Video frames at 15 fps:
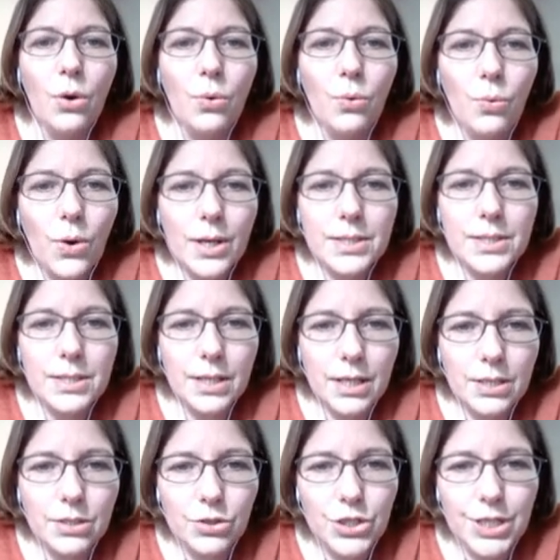was
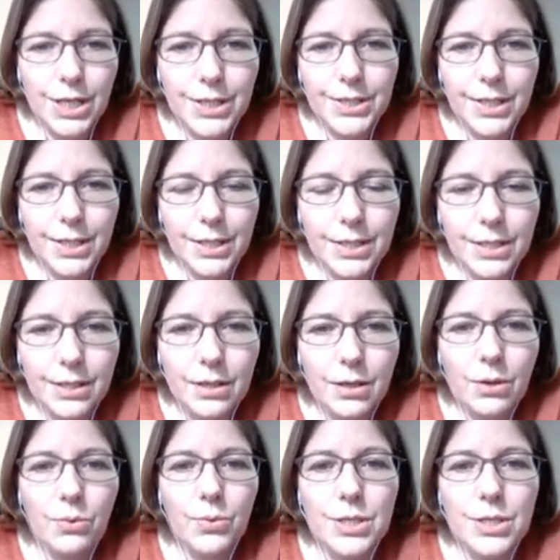associated
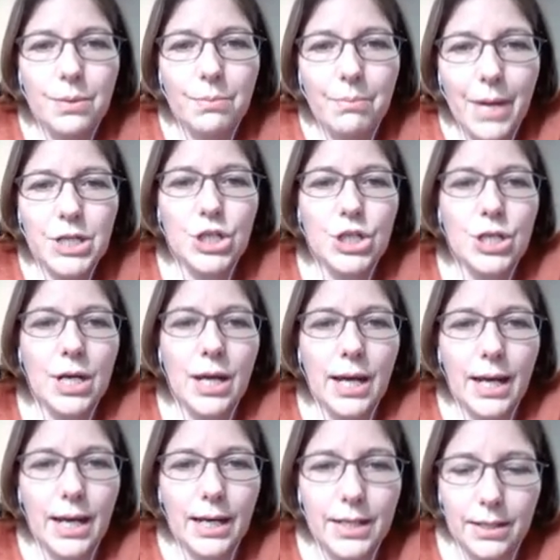with a much
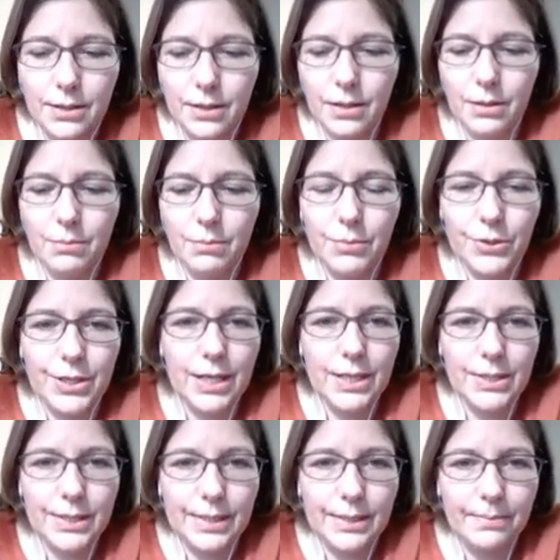higher
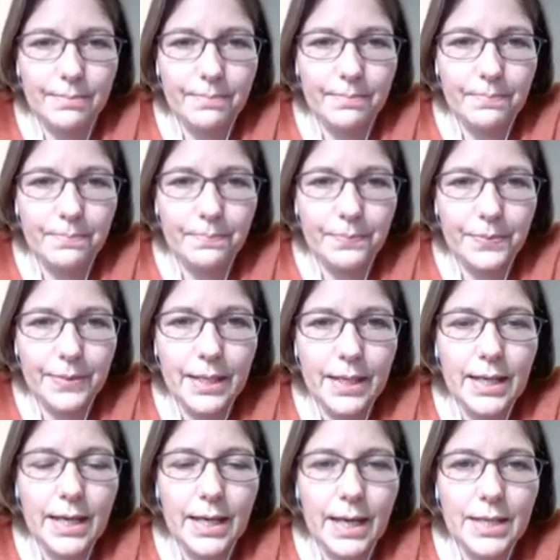mortality,
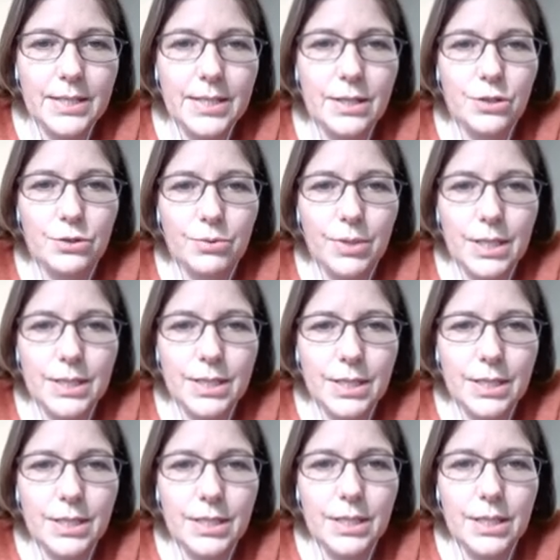as
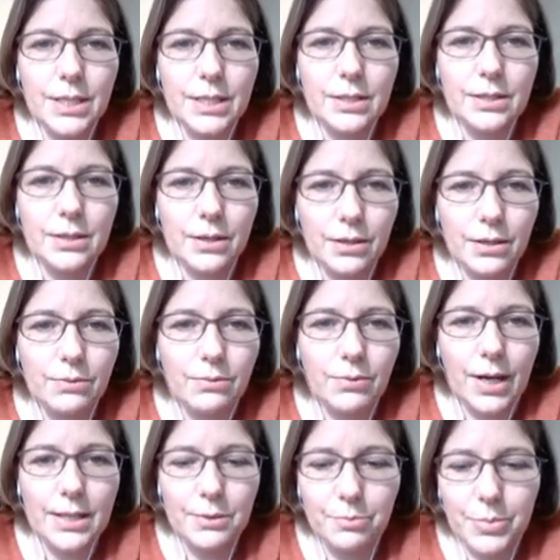illustrated in the
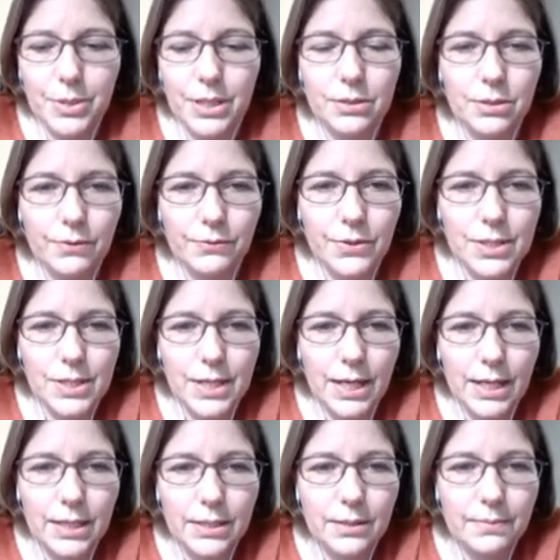right part of the
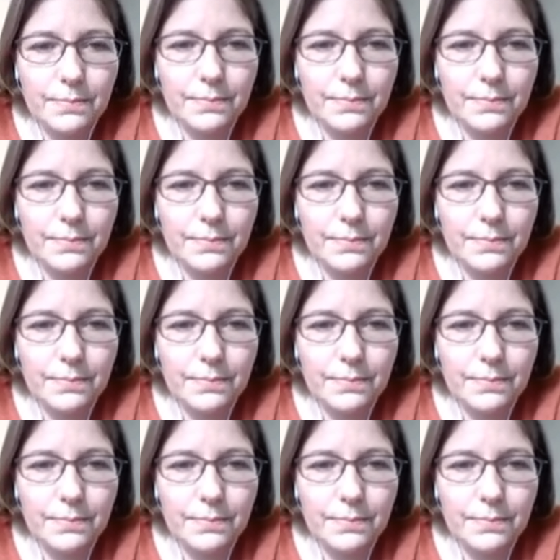slide.